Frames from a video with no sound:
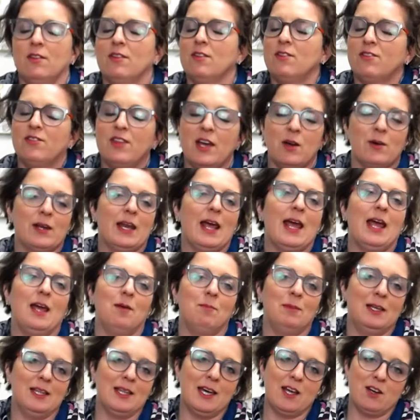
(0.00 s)
they would hate
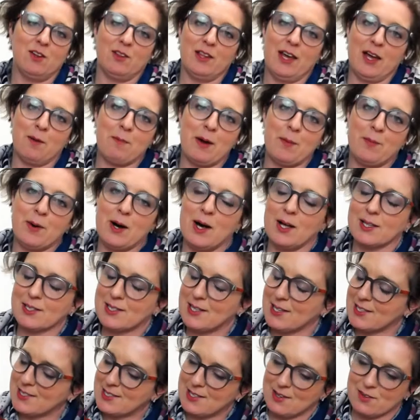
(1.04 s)
me. They don't like my
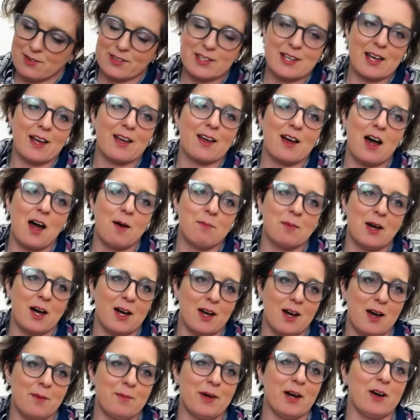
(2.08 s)
politics. They're like, I'm
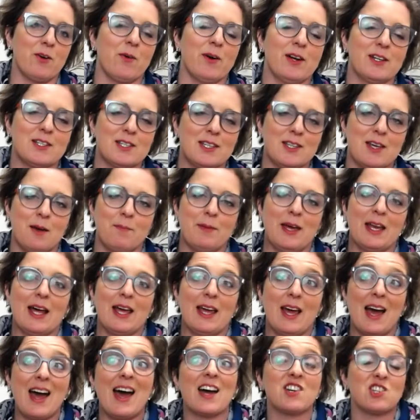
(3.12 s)
not going to them. And
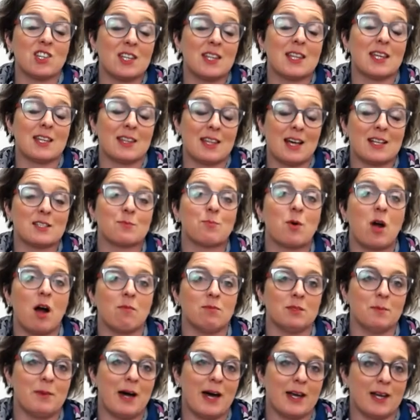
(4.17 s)
I actually think that's
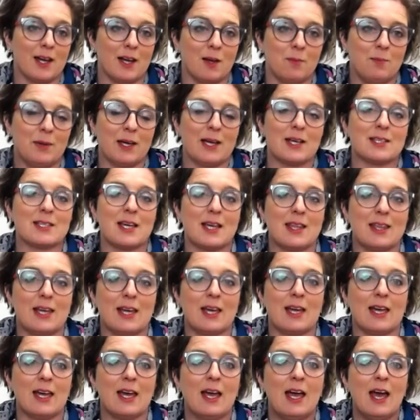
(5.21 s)
problematic, because I
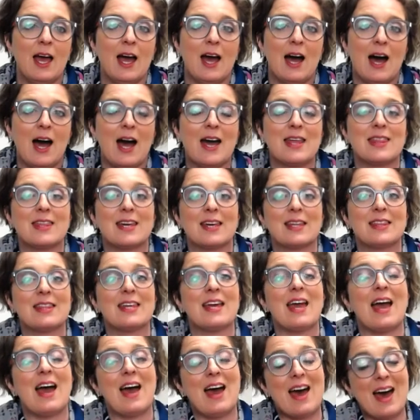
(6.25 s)
think
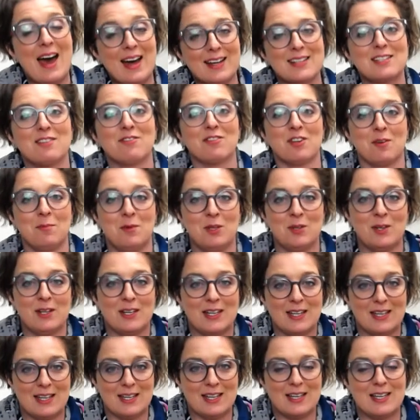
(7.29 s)
the active
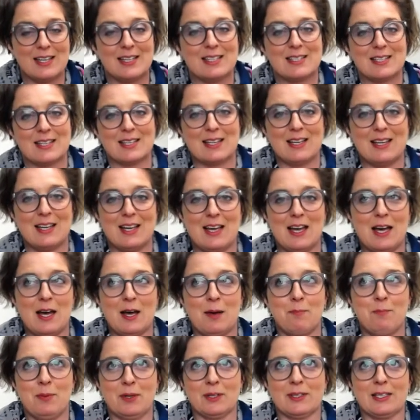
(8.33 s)
community is
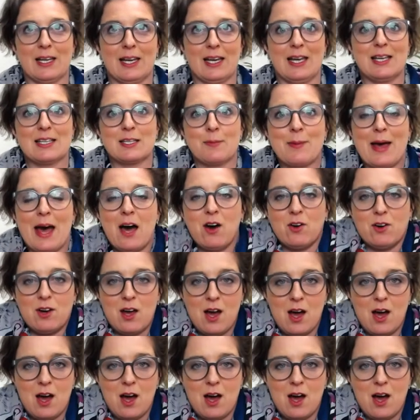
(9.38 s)
building is about